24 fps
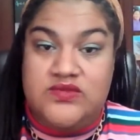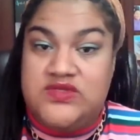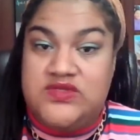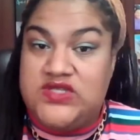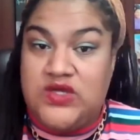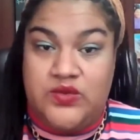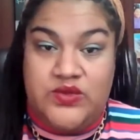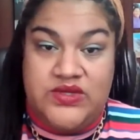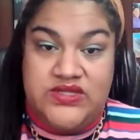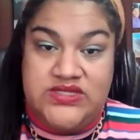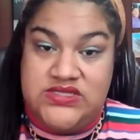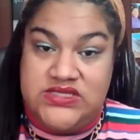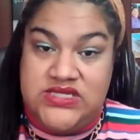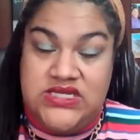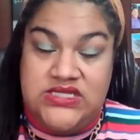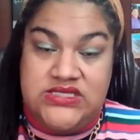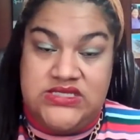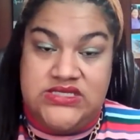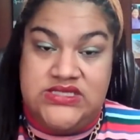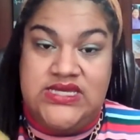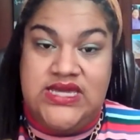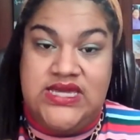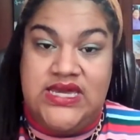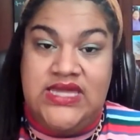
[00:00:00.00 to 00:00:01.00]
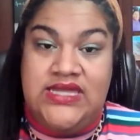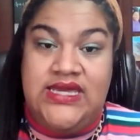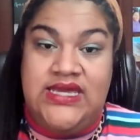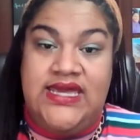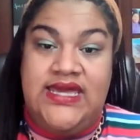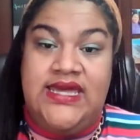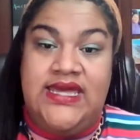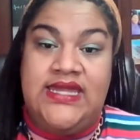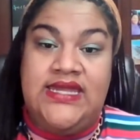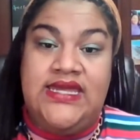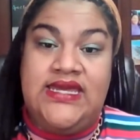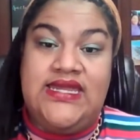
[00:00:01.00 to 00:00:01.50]
So it's dead.
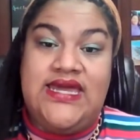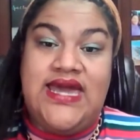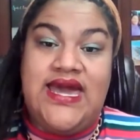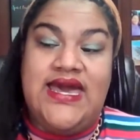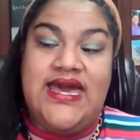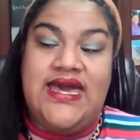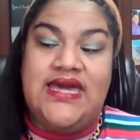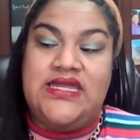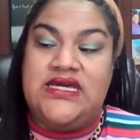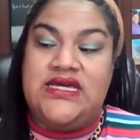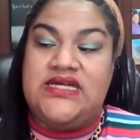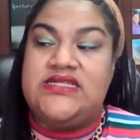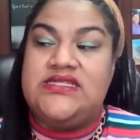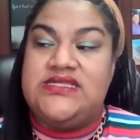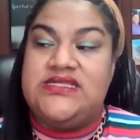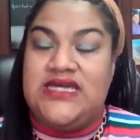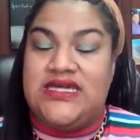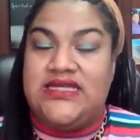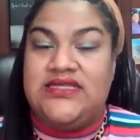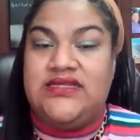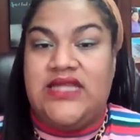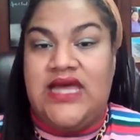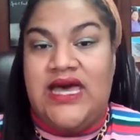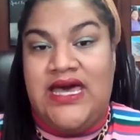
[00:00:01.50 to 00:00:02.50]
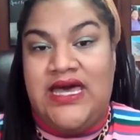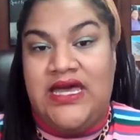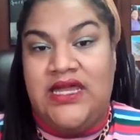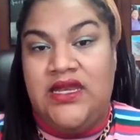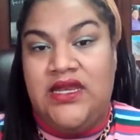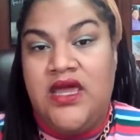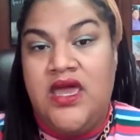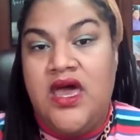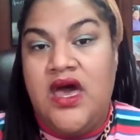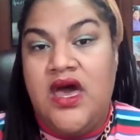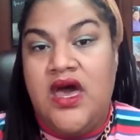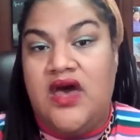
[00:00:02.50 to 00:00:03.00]
And it had a deadline
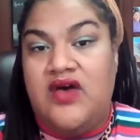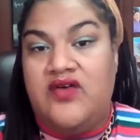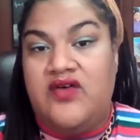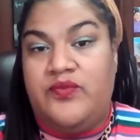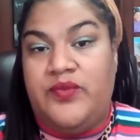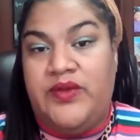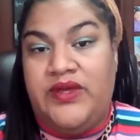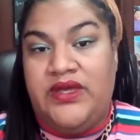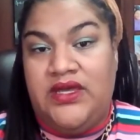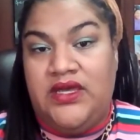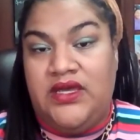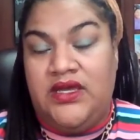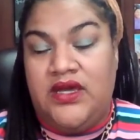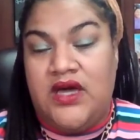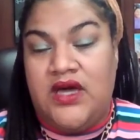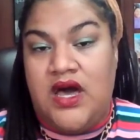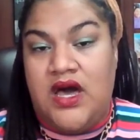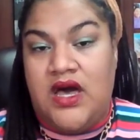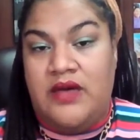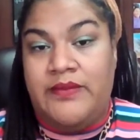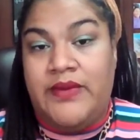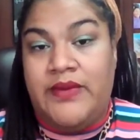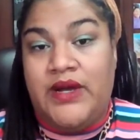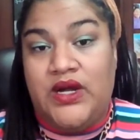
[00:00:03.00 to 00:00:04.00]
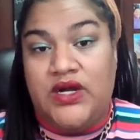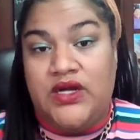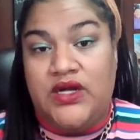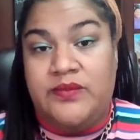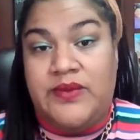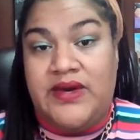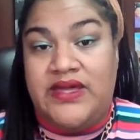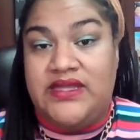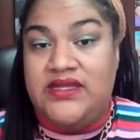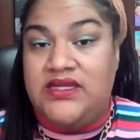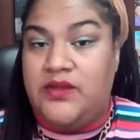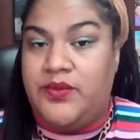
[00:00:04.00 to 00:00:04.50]
of being heard
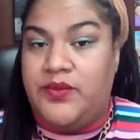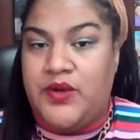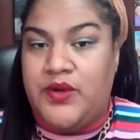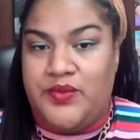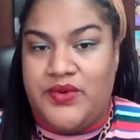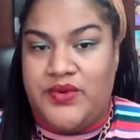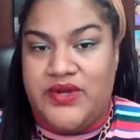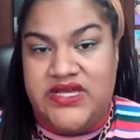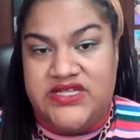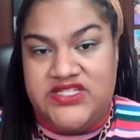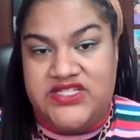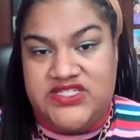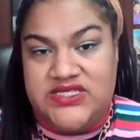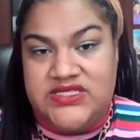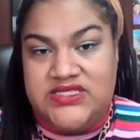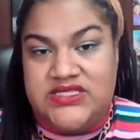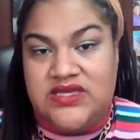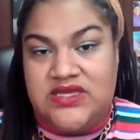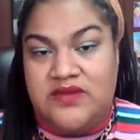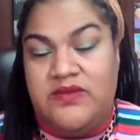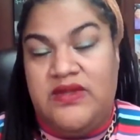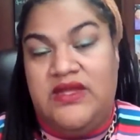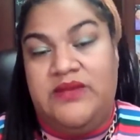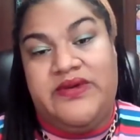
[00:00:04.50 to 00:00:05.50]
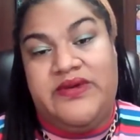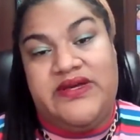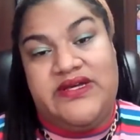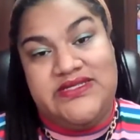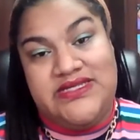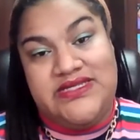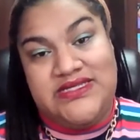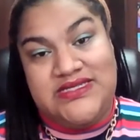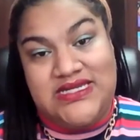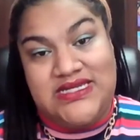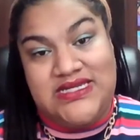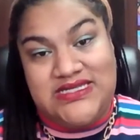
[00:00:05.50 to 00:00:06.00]
by the Appropriations Committee because
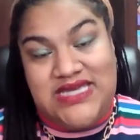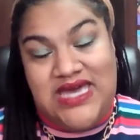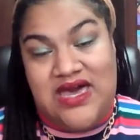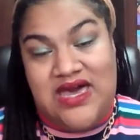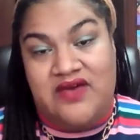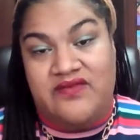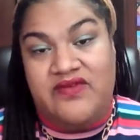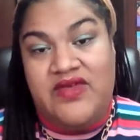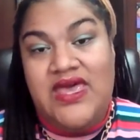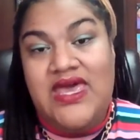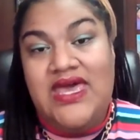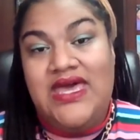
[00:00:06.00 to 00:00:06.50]
it does have